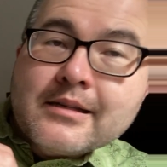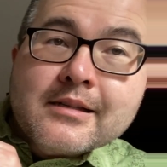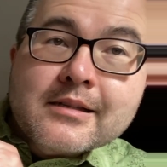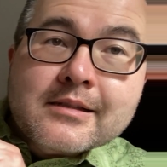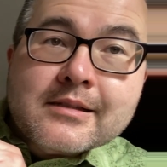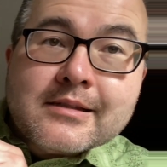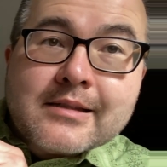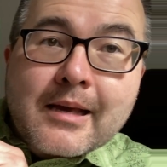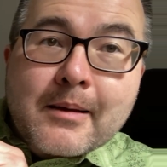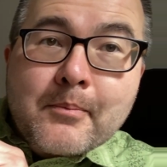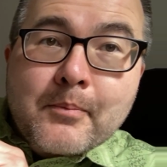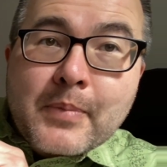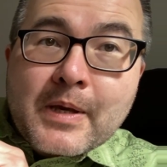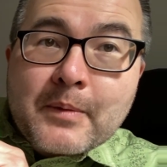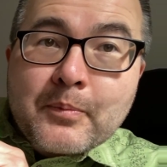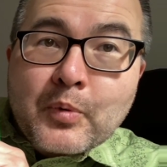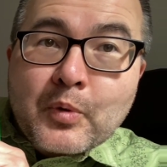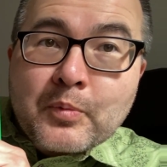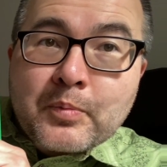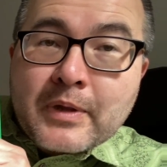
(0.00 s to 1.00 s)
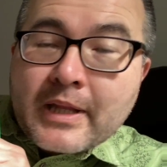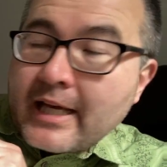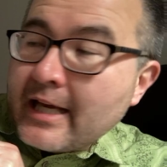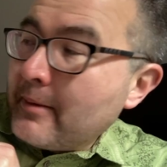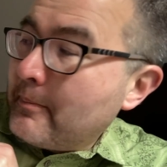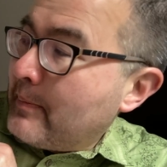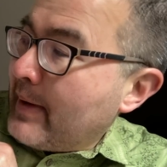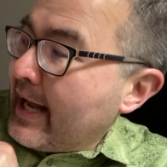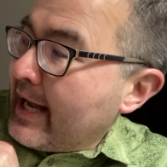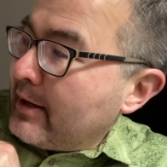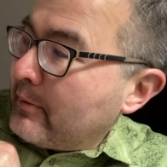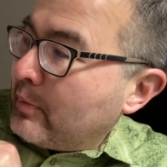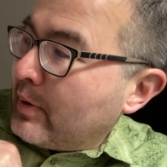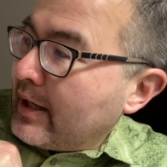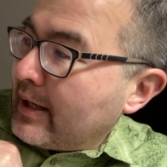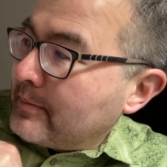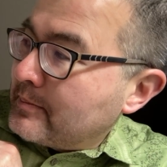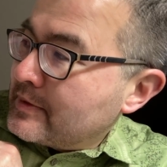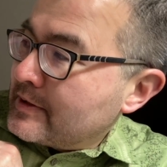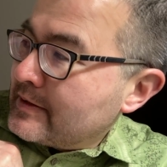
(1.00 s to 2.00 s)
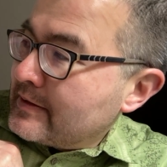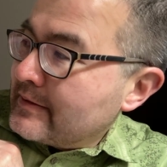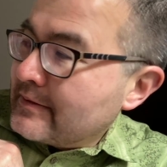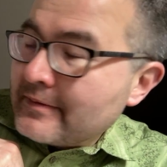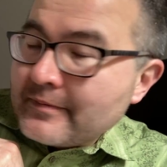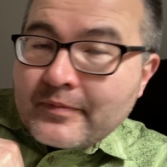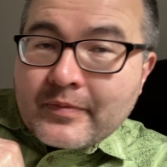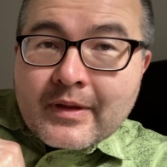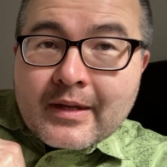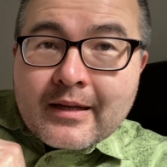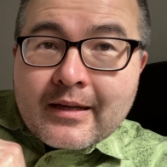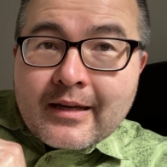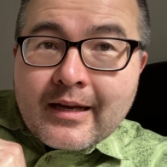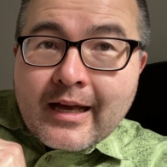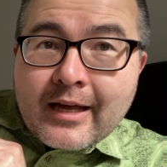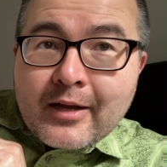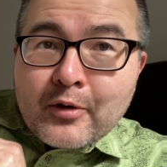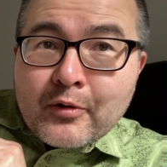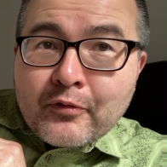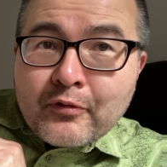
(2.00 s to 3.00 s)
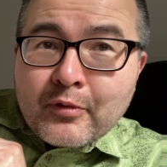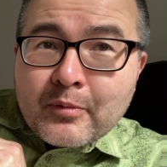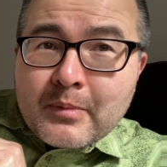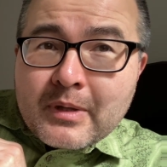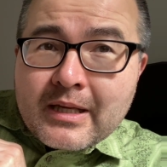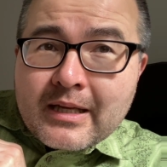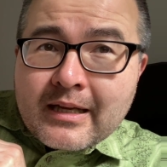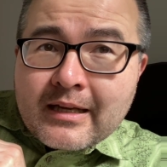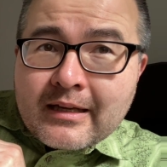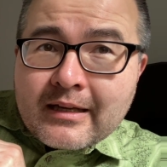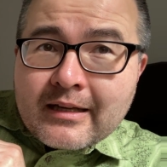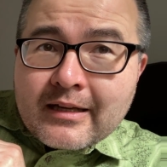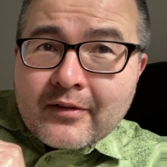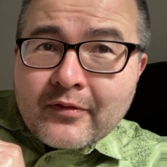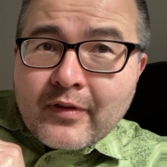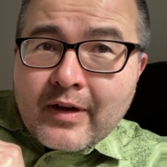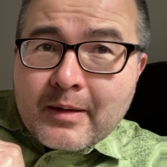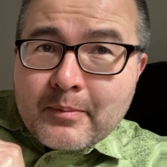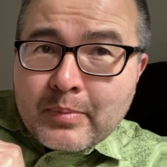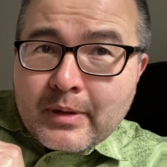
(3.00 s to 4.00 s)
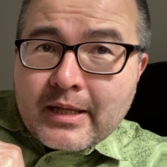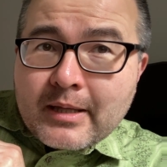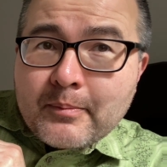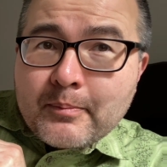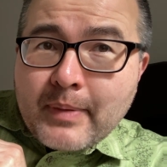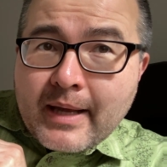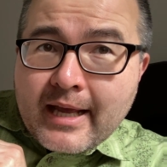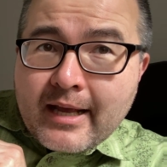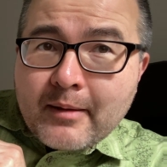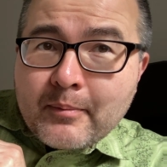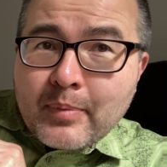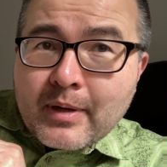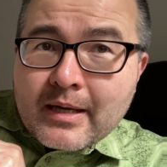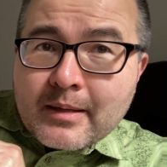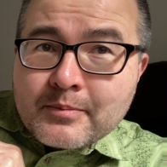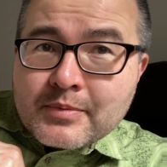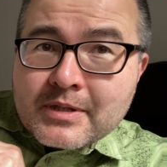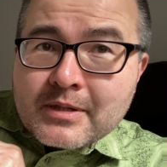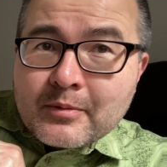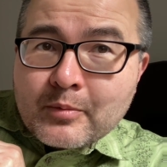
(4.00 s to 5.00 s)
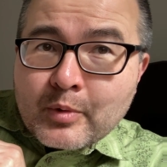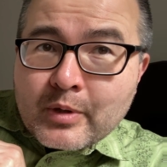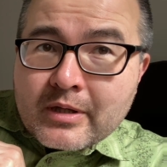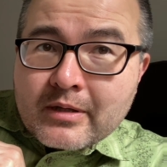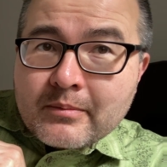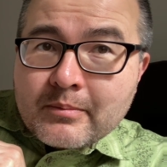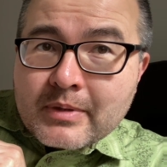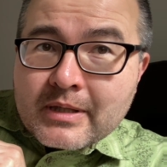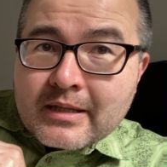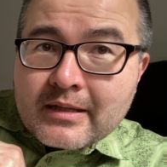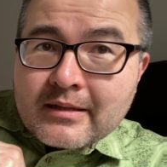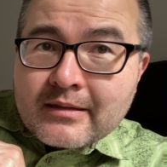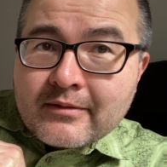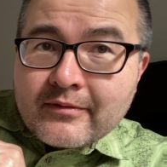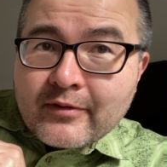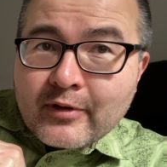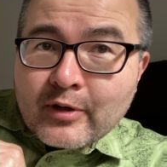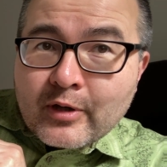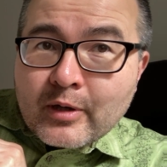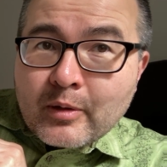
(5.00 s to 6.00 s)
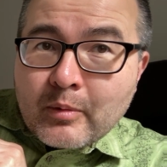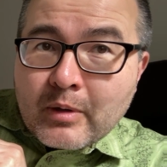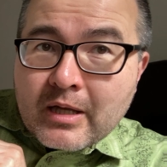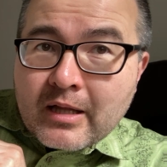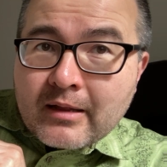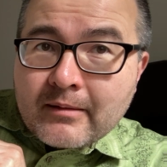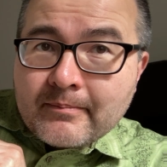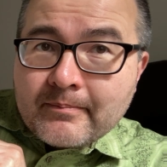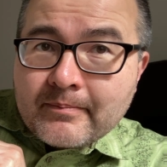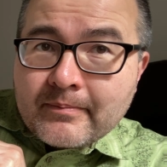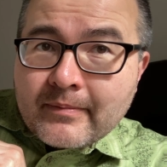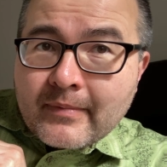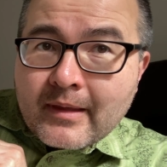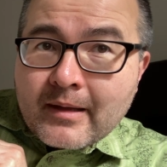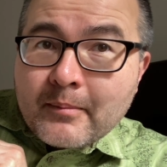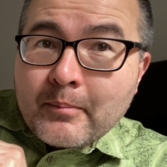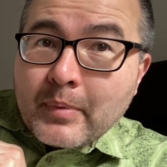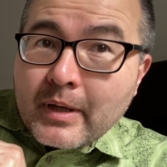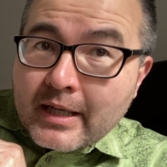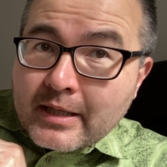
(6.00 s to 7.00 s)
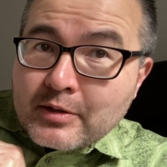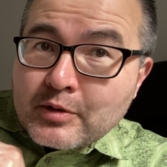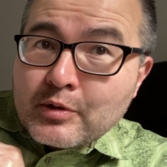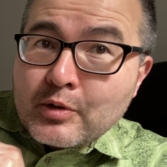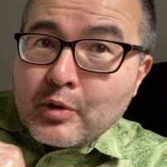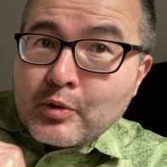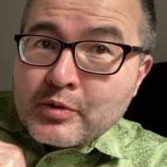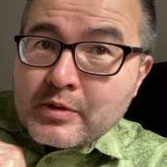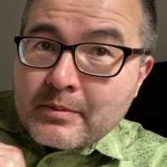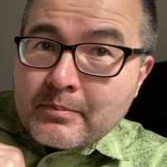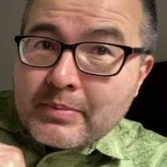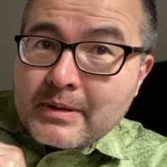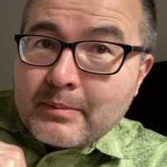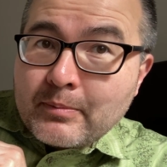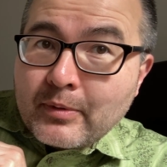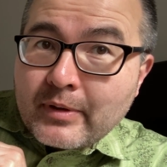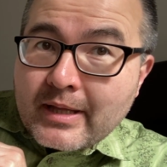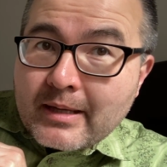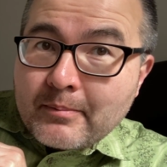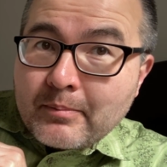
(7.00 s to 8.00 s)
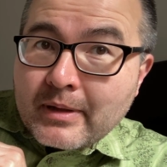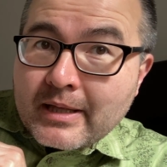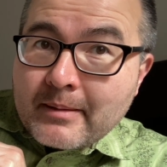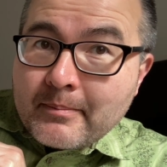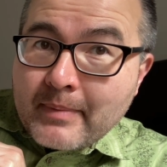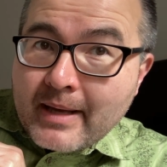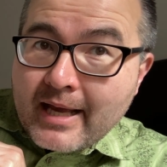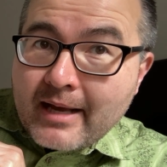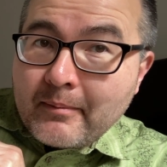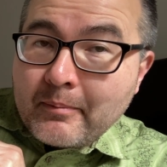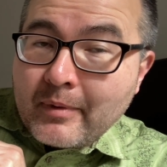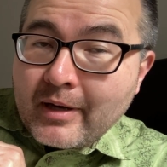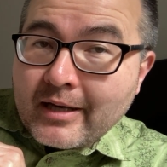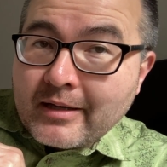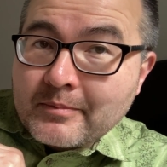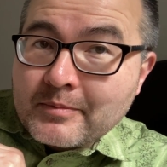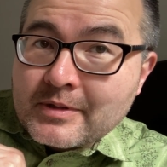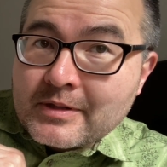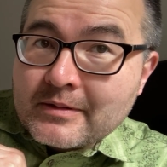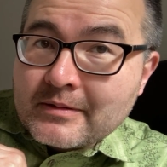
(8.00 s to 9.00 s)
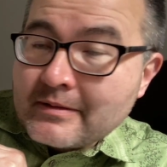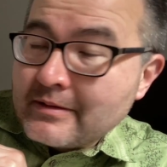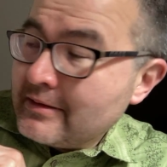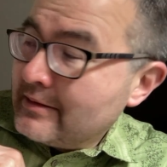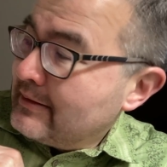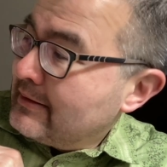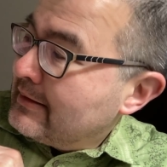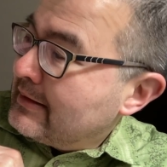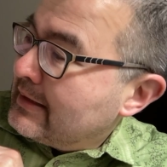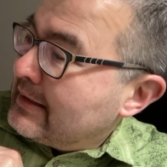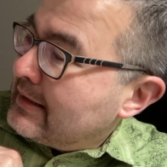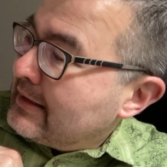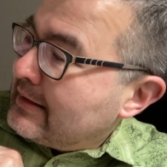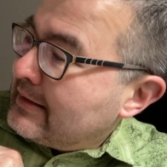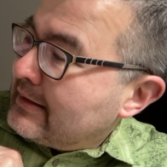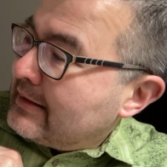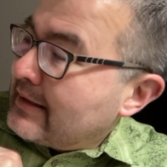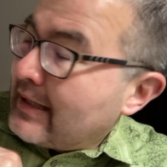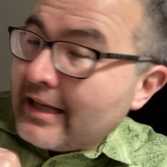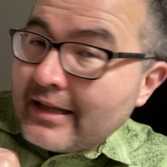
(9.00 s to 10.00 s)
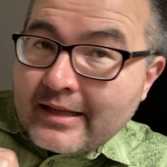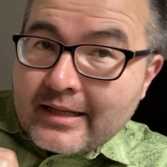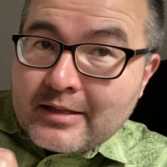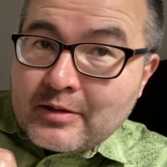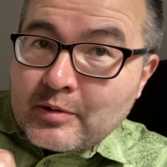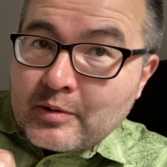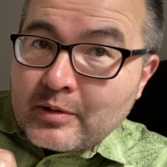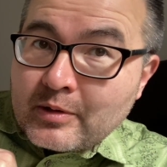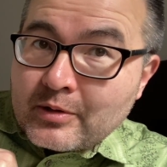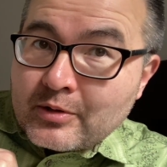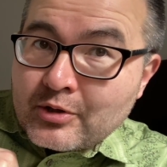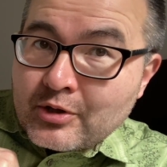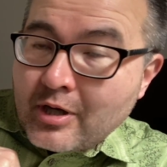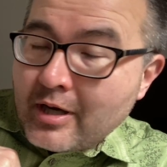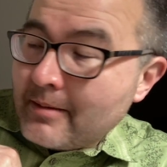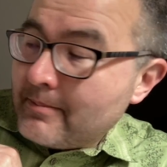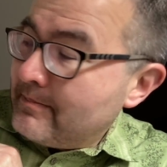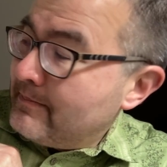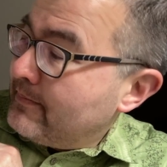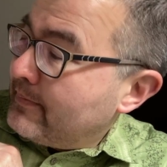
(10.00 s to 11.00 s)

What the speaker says: Some people play bagpipes. I know for me, if I played bagpipes, it wouldn't be very well. But I do know some people that play bagpipes, and they do a good job.